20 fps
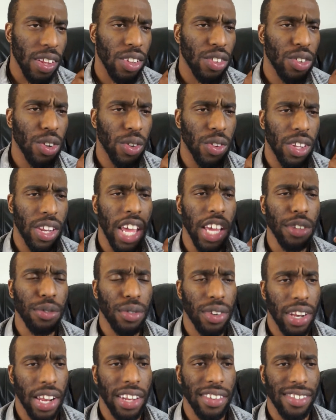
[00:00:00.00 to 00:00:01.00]
So the next
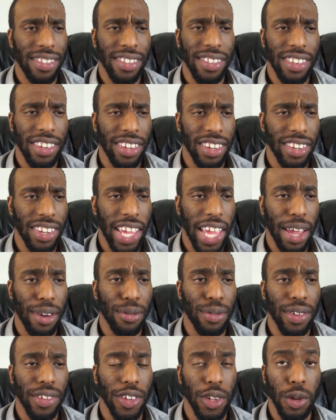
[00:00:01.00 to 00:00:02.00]
one that I just looked at
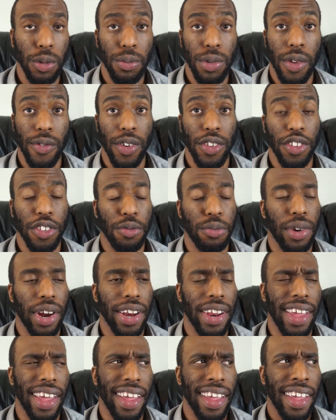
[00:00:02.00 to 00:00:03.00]
was Superman versus
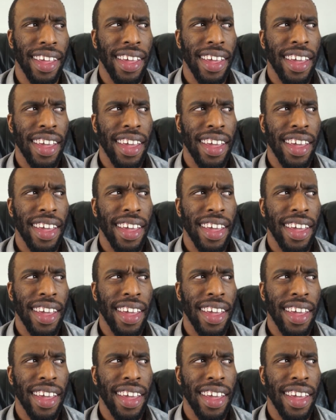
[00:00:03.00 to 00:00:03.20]
Brainiac.